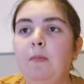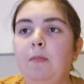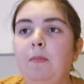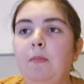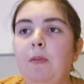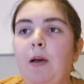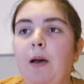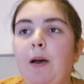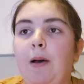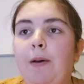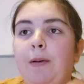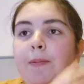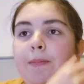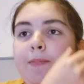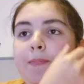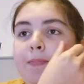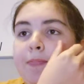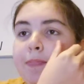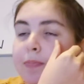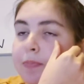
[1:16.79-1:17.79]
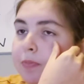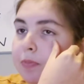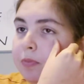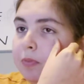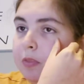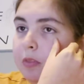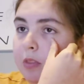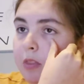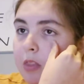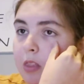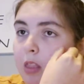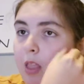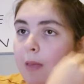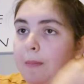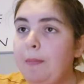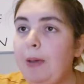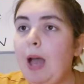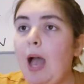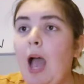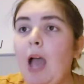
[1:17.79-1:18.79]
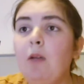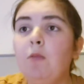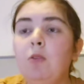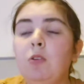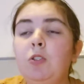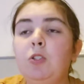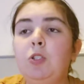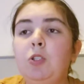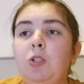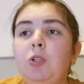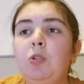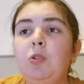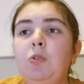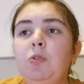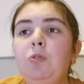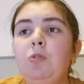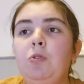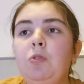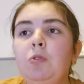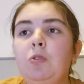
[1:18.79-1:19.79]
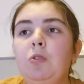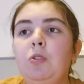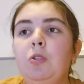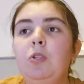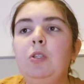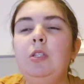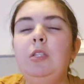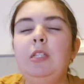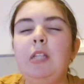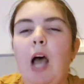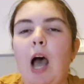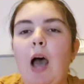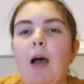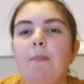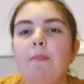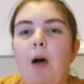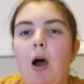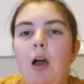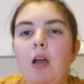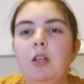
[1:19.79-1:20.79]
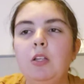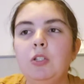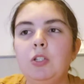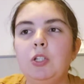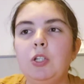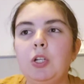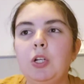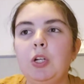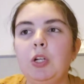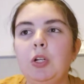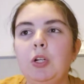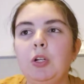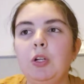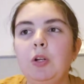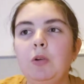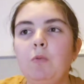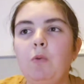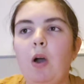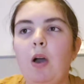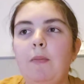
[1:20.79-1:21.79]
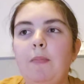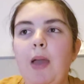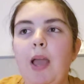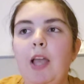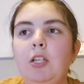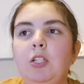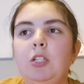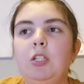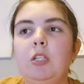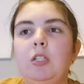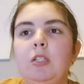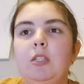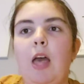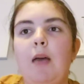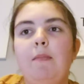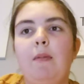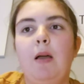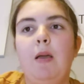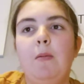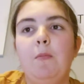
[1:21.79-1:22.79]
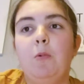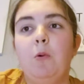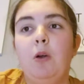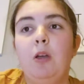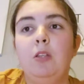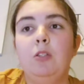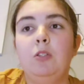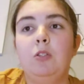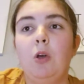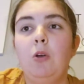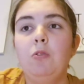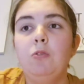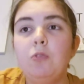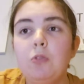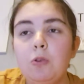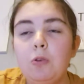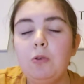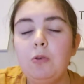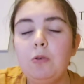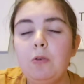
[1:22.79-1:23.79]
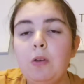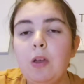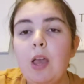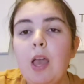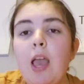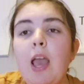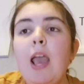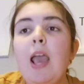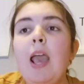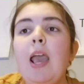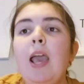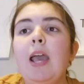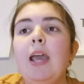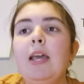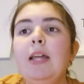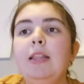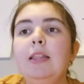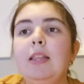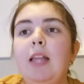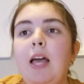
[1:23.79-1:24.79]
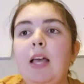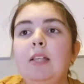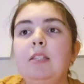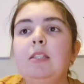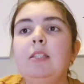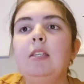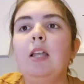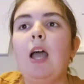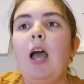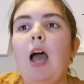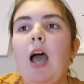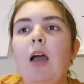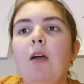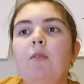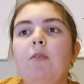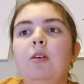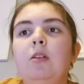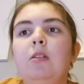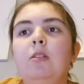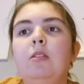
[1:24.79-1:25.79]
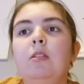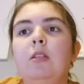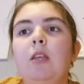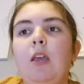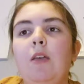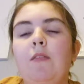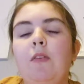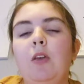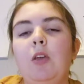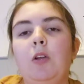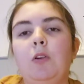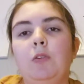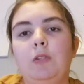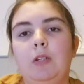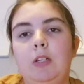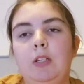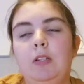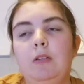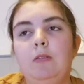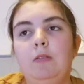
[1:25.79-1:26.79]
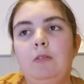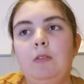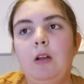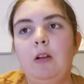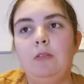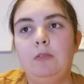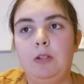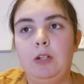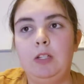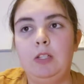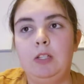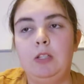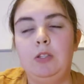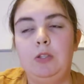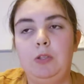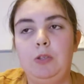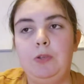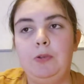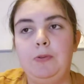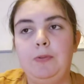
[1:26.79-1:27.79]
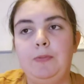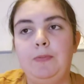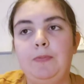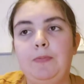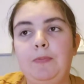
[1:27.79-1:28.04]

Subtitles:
But I will choose to not monitor what pages that my employees go to unless I was giving a reason to.